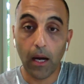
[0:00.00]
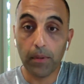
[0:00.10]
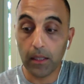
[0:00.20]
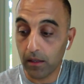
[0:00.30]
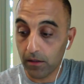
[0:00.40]

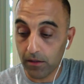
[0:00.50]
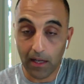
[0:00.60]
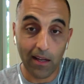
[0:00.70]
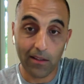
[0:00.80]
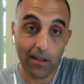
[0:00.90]
because
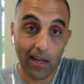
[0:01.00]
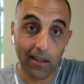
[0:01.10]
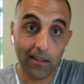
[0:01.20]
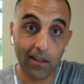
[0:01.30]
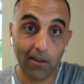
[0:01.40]
I have
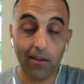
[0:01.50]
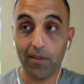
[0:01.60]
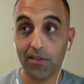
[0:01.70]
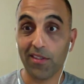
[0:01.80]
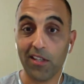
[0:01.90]

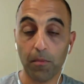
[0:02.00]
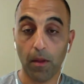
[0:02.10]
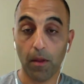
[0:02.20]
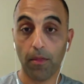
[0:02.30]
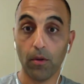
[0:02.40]
a
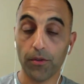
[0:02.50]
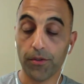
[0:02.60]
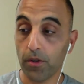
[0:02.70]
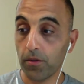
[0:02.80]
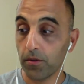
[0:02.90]
6-month-old.
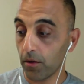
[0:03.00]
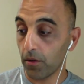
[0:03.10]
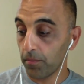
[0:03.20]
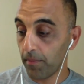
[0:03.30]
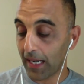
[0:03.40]
So,
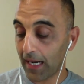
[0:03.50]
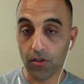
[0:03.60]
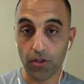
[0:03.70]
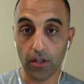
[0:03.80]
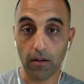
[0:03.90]
back
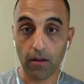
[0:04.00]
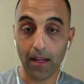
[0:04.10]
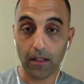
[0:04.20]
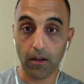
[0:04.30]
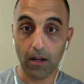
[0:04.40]
engineer
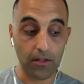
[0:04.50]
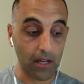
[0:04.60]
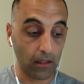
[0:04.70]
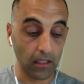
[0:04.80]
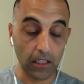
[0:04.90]
that, I just
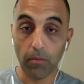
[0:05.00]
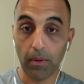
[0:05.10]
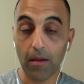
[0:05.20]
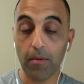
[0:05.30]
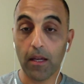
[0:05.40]
had a little
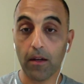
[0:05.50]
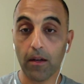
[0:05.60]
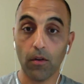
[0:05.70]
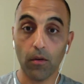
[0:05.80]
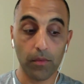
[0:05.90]
baby at
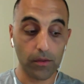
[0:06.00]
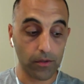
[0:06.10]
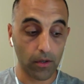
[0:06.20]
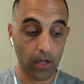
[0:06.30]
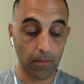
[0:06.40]
home. And
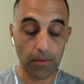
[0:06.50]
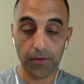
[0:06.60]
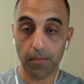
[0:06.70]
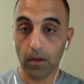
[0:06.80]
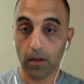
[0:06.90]
so a couple
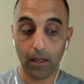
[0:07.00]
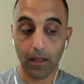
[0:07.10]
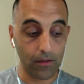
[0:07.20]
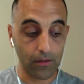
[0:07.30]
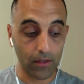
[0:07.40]
small
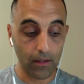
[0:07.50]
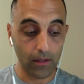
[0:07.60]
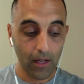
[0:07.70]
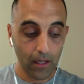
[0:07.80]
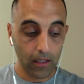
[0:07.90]
kids and,
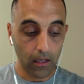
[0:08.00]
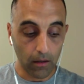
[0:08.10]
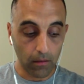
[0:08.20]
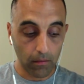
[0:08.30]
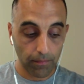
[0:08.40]
I
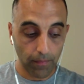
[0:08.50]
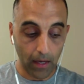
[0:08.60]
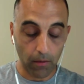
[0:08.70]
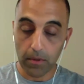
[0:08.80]
don't